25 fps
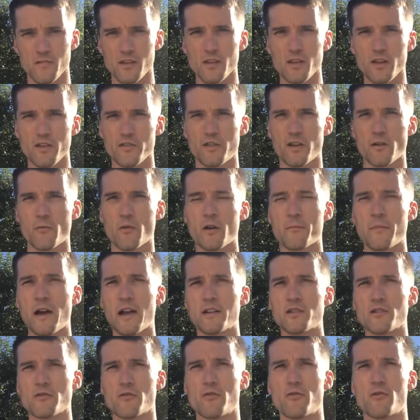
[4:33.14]
So you want to make
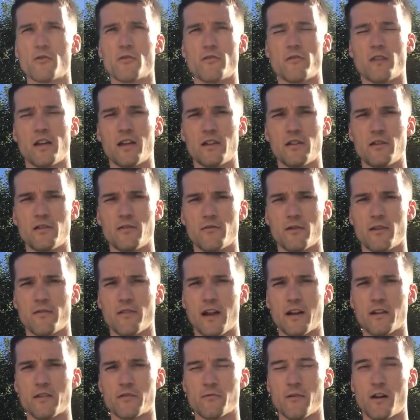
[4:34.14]
sure that you're doing
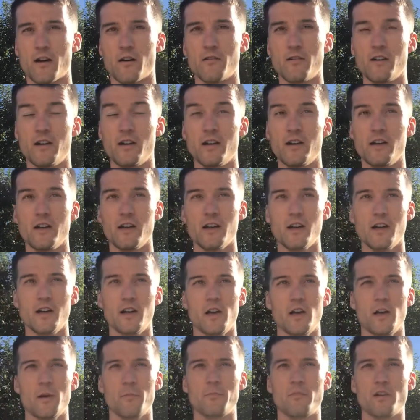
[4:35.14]
that as well.
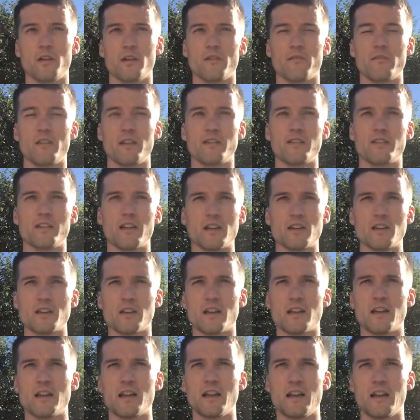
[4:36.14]
Beauty of this
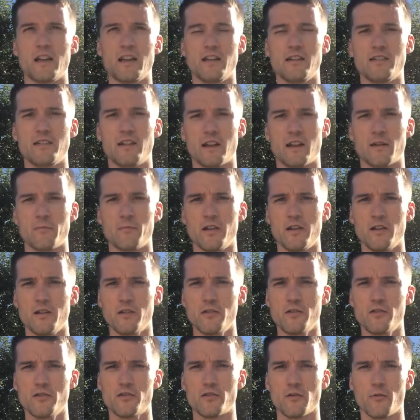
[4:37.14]
session is it can be
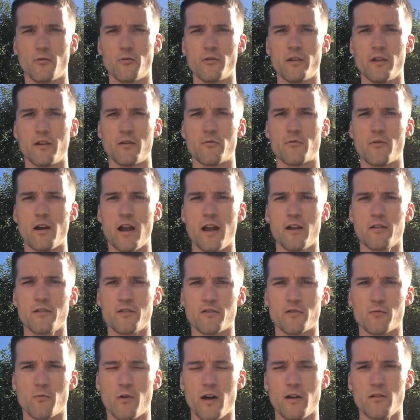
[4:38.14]
used all year round
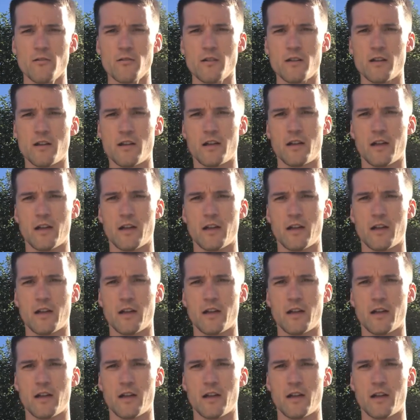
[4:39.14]
as well.